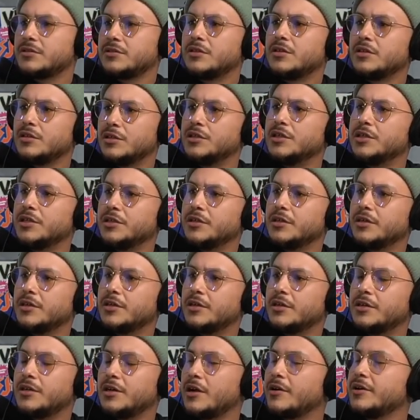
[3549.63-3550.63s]
good,
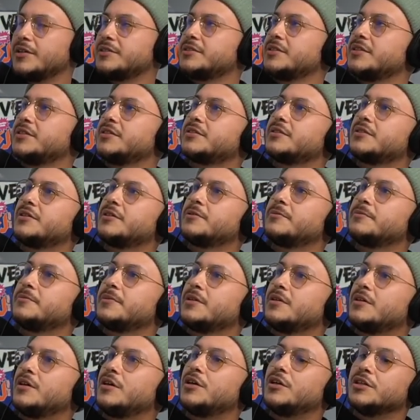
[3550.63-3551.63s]
how do I say this?
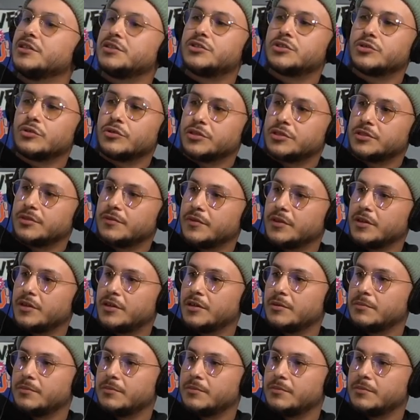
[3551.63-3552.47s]
A good source of income.